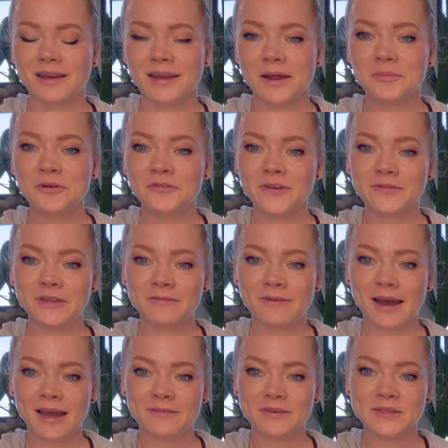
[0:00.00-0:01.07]
Number
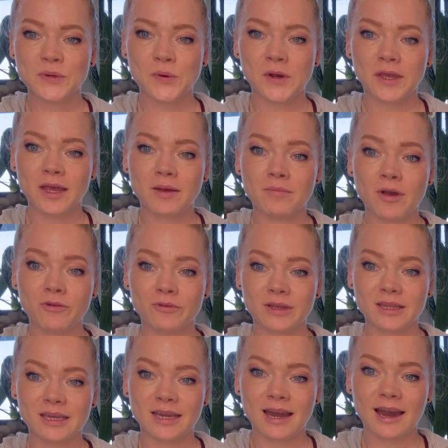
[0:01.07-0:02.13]
55 is Hoya
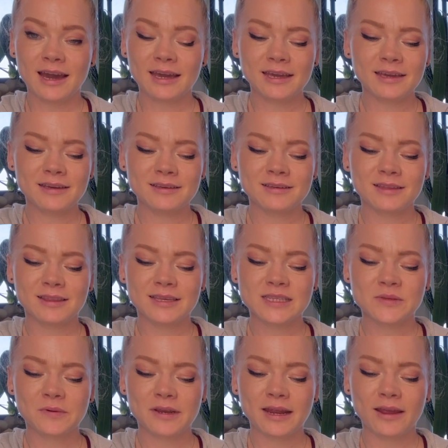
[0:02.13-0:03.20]
Mareli.
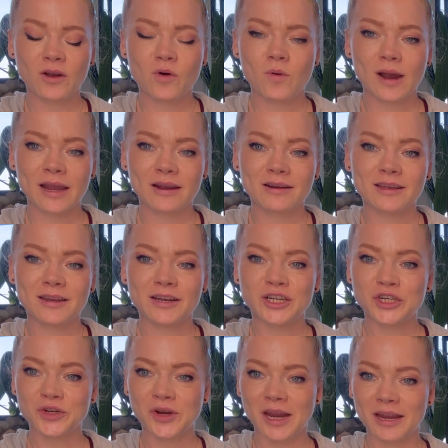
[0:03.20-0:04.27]
This one I acquired in a
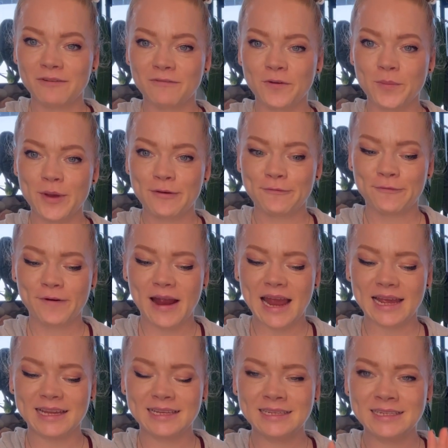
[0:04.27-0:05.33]
trade from my
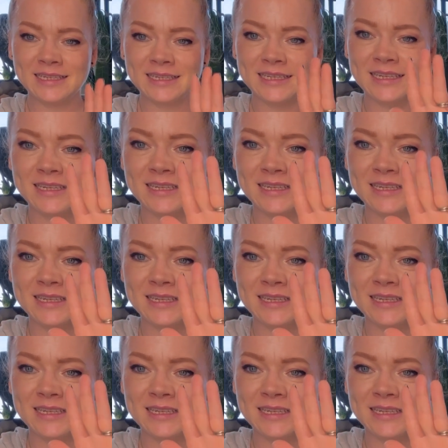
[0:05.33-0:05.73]
friend.